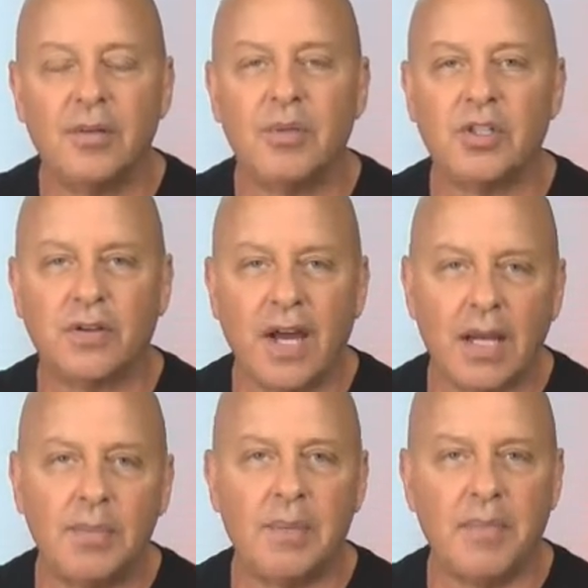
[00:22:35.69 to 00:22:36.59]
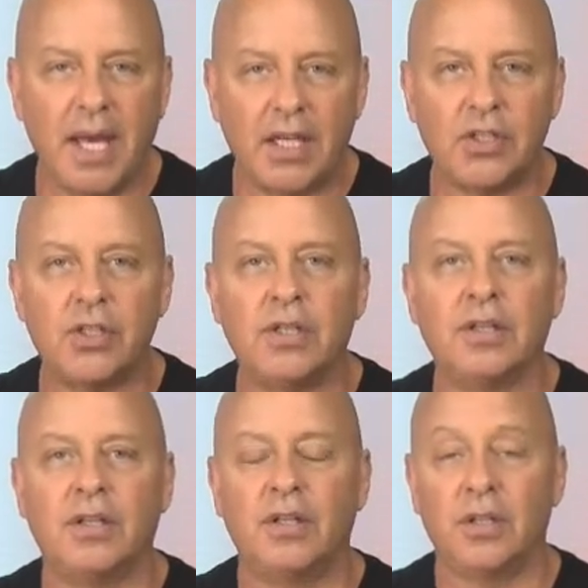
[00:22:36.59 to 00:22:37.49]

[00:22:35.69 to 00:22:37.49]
but you've got to be managing